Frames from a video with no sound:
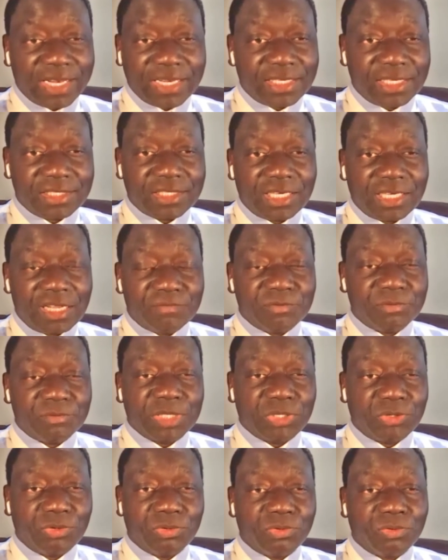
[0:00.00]
It doesn't have to
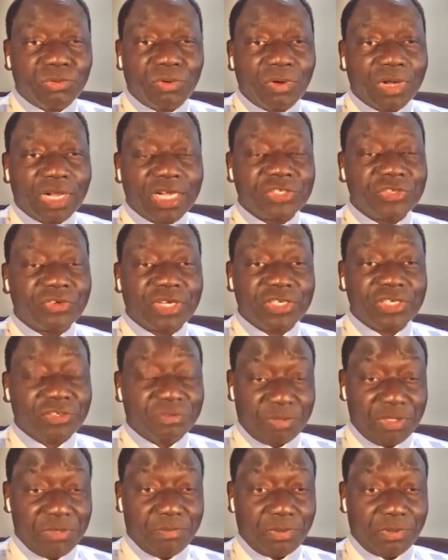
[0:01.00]
be Kuku or
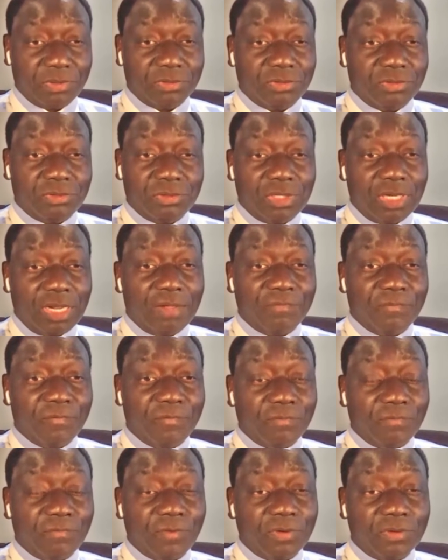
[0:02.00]
Kajo-Keji people
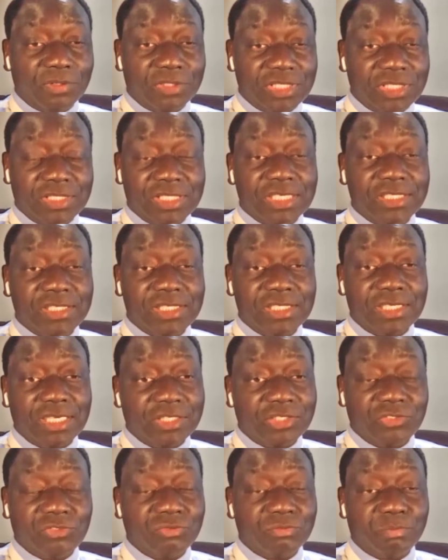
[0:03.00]
for these
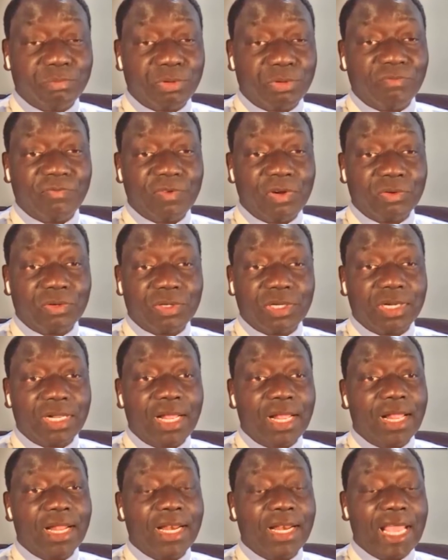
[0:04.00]
incidents to provoke
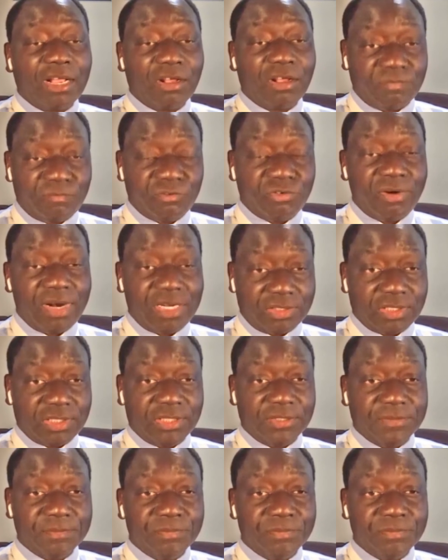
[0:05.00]
lack of trust.